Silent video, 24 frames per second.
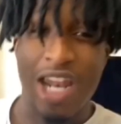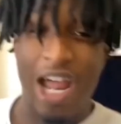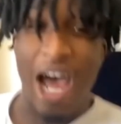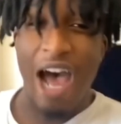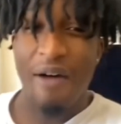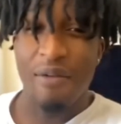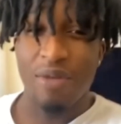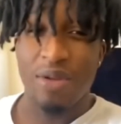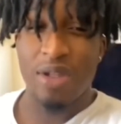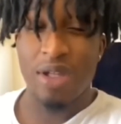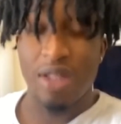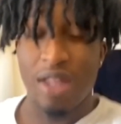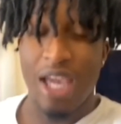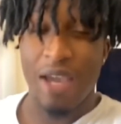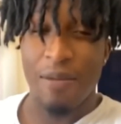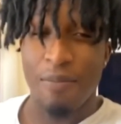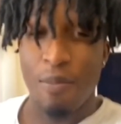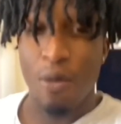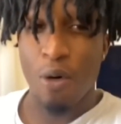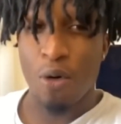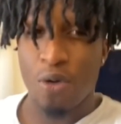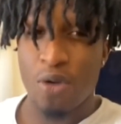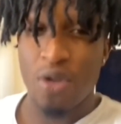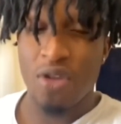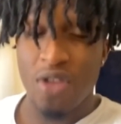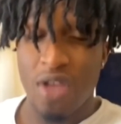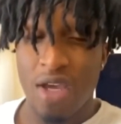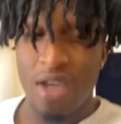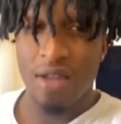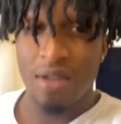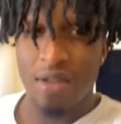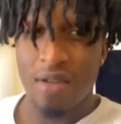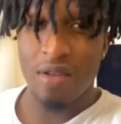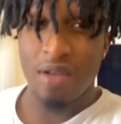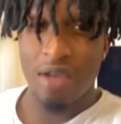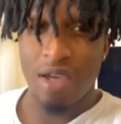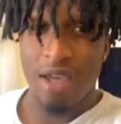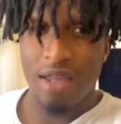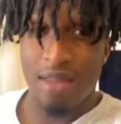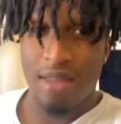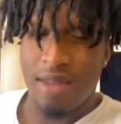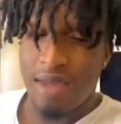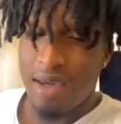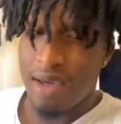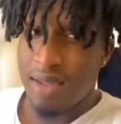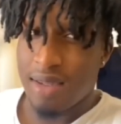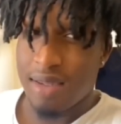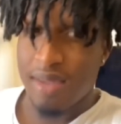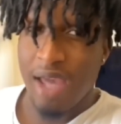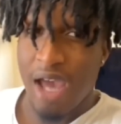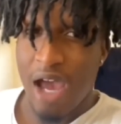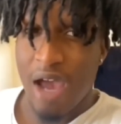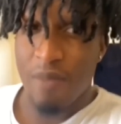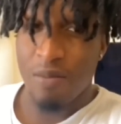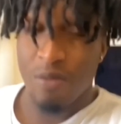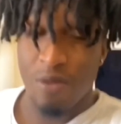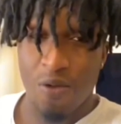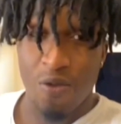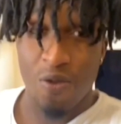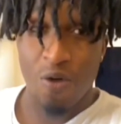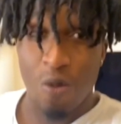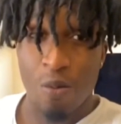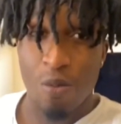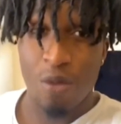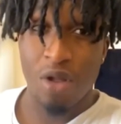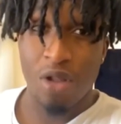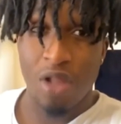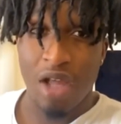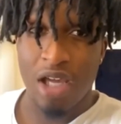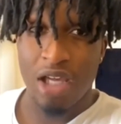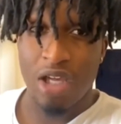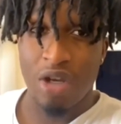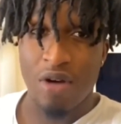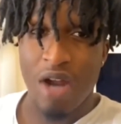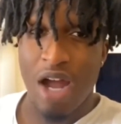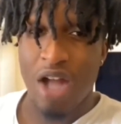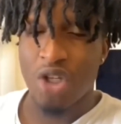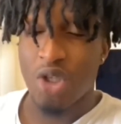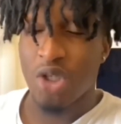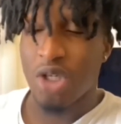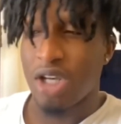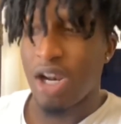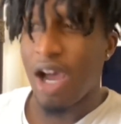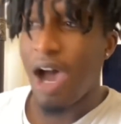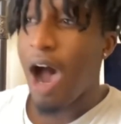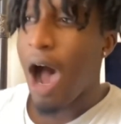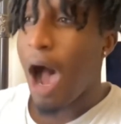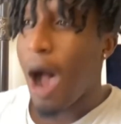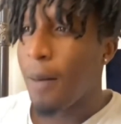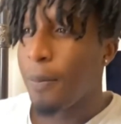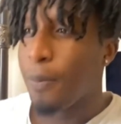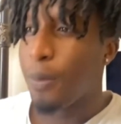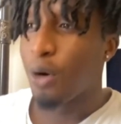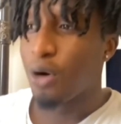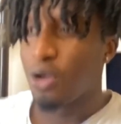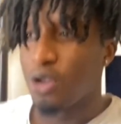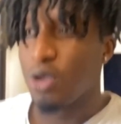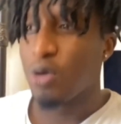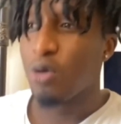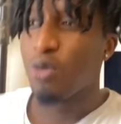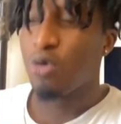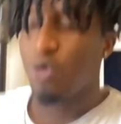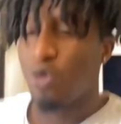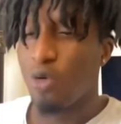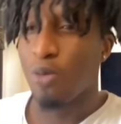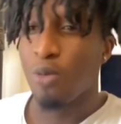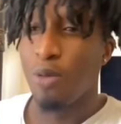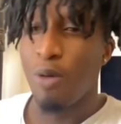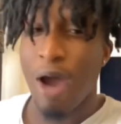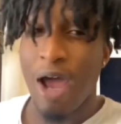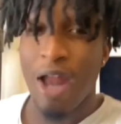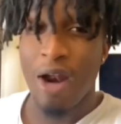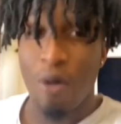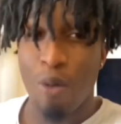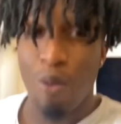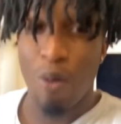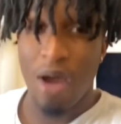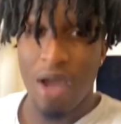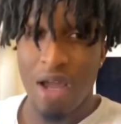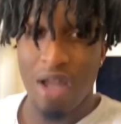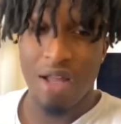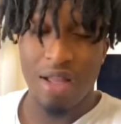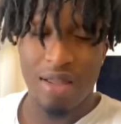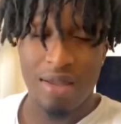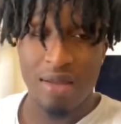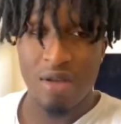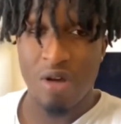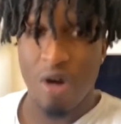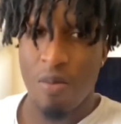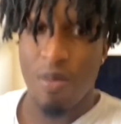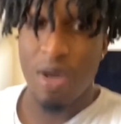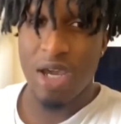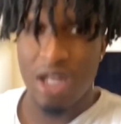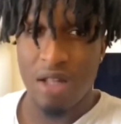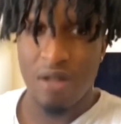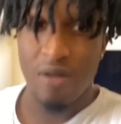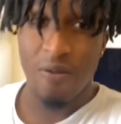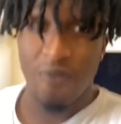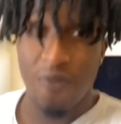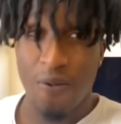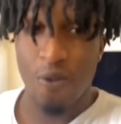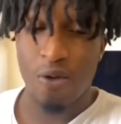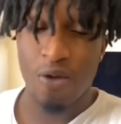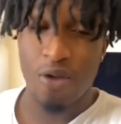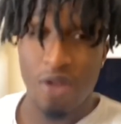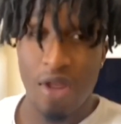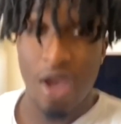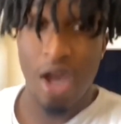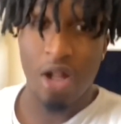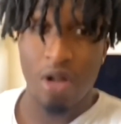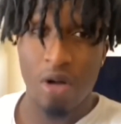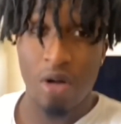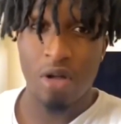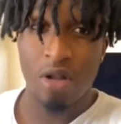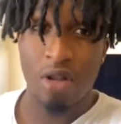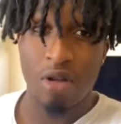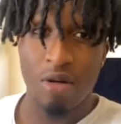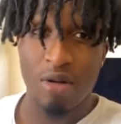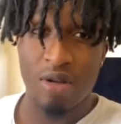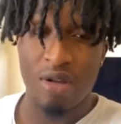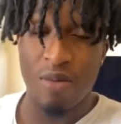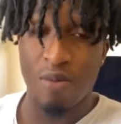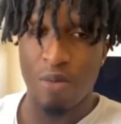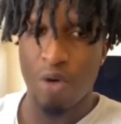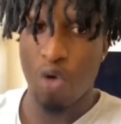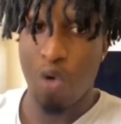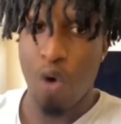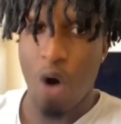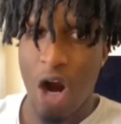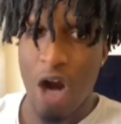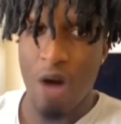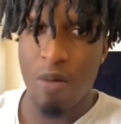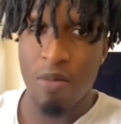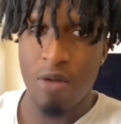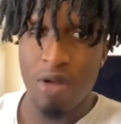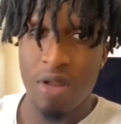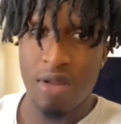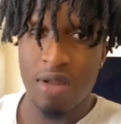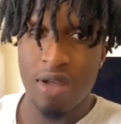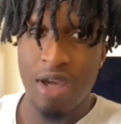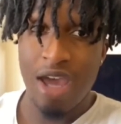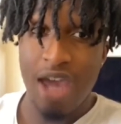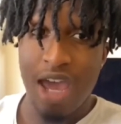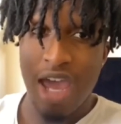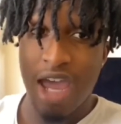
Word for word: And obviously, like most things, it takes time, you feel me? Like, you're not just gonna hop on YouTube right away and start making your first dollar. There's some requirements.